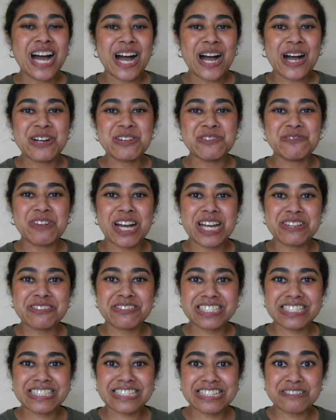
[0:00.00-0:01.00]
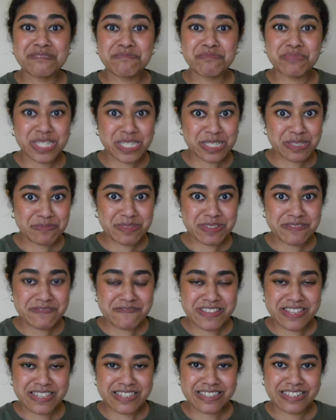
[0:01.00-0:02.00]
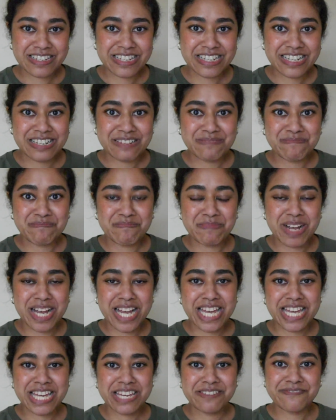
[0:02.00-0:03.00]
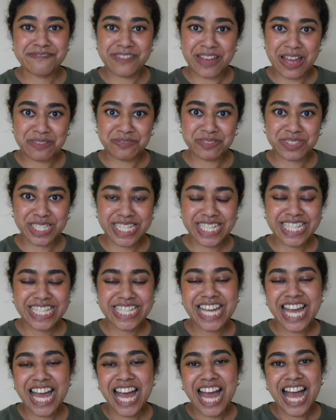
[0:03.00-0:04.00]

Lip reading: I was in Brisbane visiting my family,